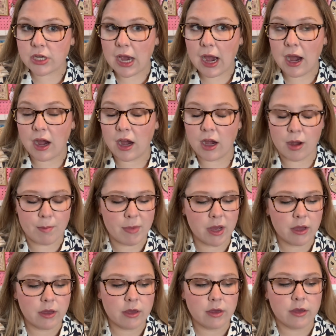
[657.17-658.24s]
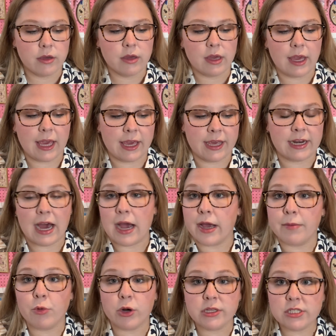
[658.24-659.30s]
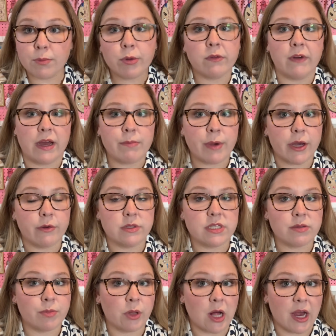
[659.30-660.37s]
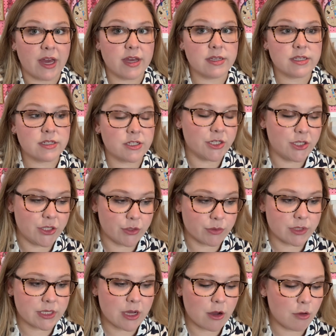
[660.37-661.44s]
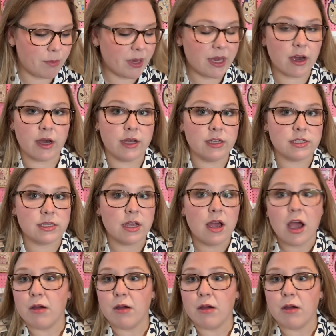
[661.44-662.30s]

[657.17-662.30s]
And I wanted to provide my own supplies do so because